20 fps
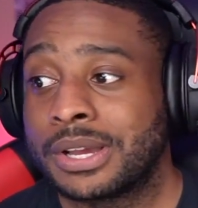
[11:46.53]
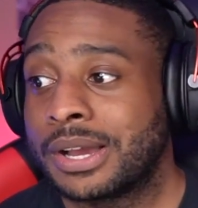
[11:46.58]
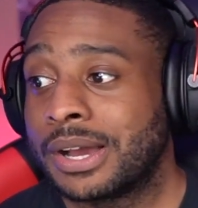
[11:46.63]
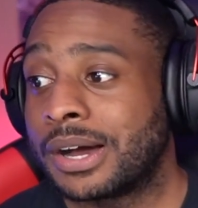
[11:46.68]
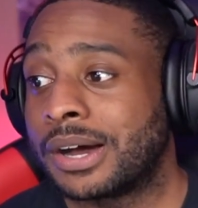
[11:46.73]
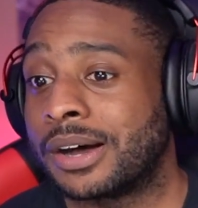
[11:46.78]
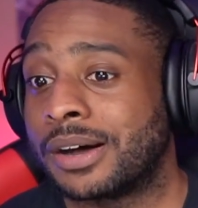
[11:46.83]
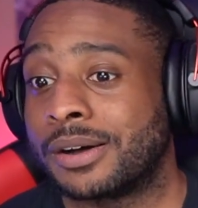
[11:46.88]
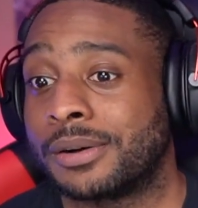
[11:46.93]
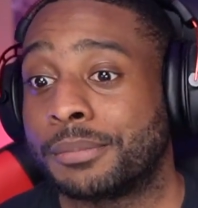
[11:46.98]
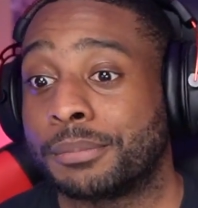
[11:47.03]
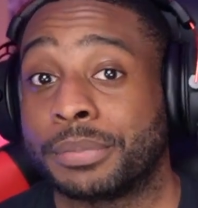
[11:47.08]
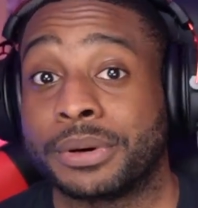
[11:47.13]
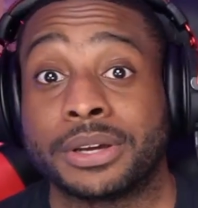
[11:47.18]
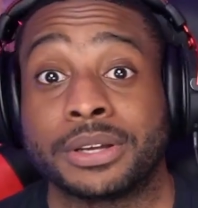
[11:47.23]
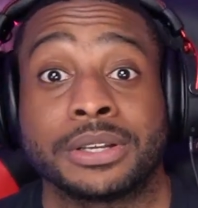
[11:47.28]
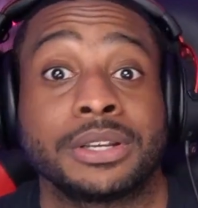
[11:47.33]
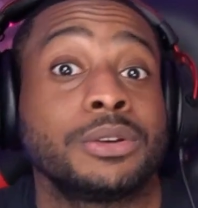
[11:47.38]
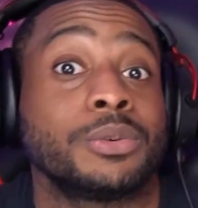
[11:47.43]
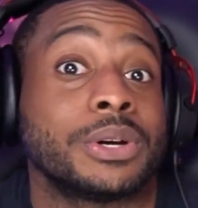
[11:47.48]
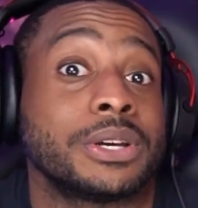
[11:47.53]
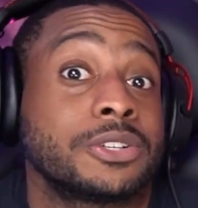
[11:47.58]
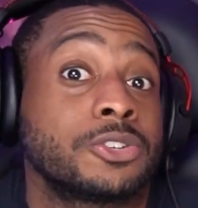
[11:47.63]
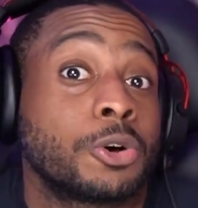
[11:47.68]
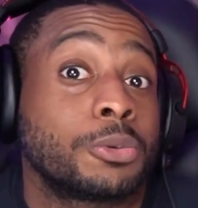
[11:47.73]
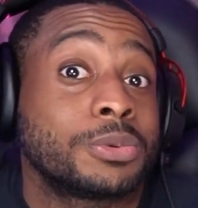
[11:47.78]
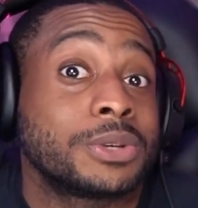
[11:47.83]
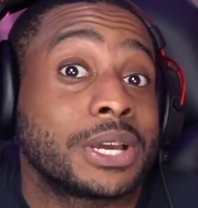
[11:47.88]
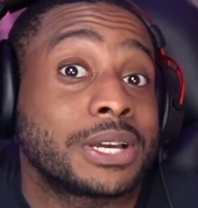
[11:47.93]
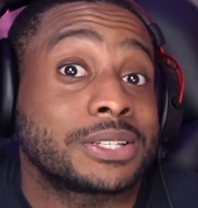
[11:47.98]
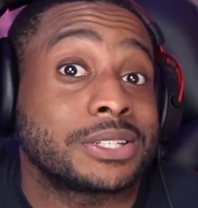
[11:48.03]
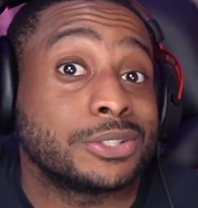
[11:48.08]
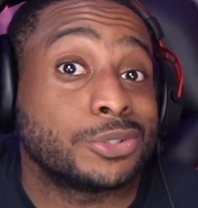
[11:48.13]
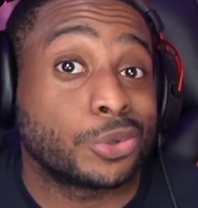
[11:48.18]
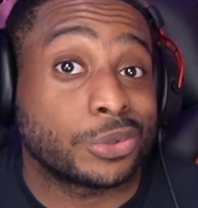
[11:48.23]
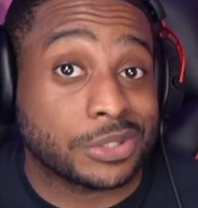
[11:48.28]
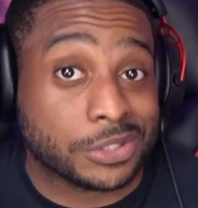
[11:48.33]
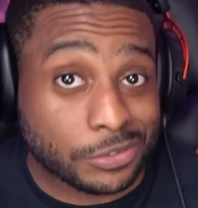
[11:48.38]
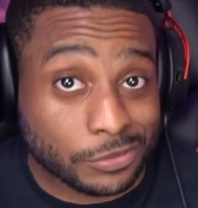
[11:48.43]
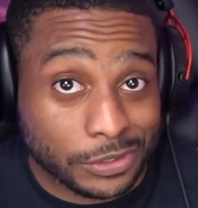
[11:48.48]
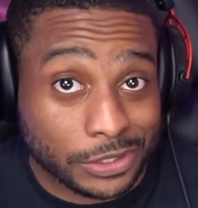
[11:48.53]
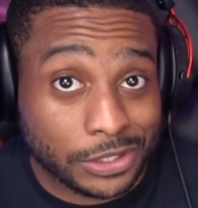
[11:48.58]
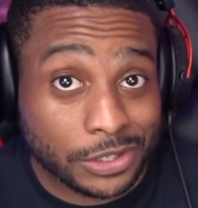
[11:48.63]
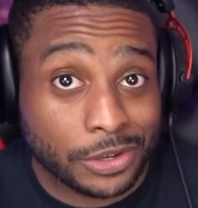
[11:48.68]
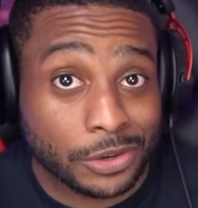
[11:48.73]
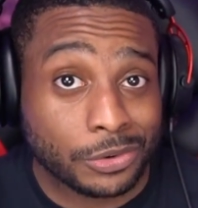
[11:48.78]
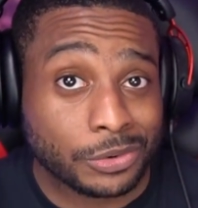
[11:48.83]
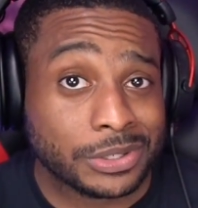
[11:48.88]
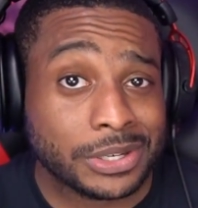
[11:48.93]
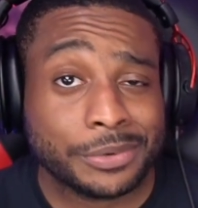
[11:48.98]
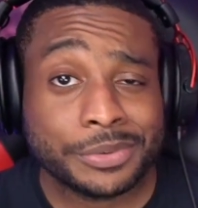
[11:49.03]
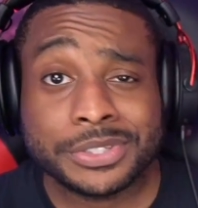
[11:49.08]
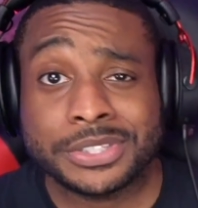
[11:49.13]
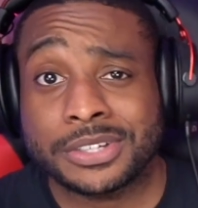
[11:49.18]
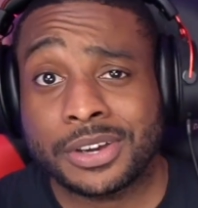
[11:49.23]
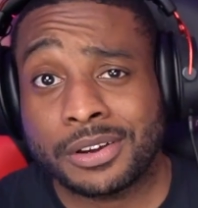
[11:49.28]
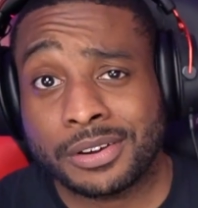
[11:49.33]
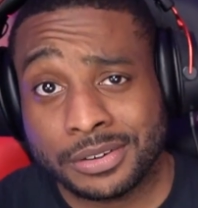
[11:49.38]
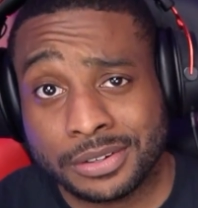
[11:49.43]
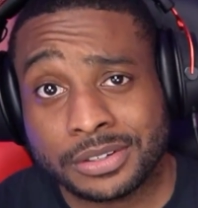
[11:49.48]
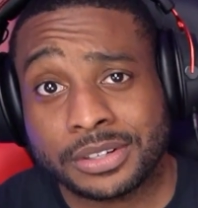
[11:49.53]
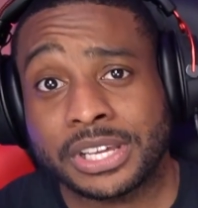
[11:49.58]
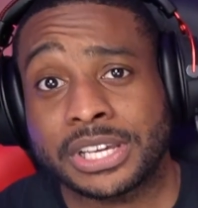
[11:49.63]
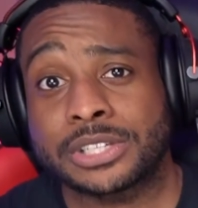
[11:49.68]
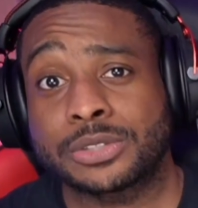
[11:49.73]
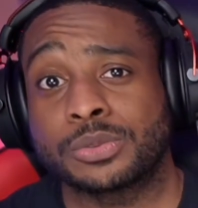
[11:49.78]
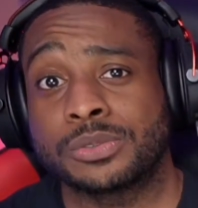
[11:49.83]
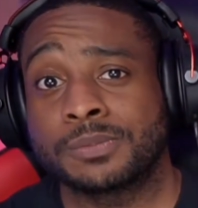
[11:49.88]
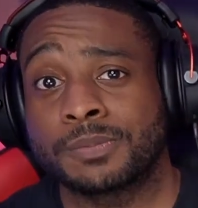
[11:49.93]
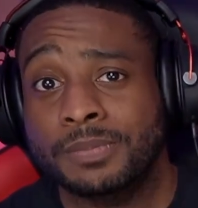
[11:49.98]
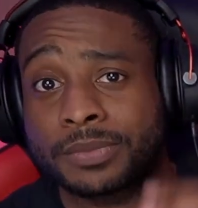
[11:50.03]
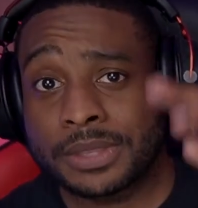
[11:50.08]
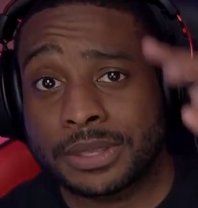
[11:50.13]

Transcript: Um, but anyways, hope you guys enjoyed this video, and I'll see y'all in the next one.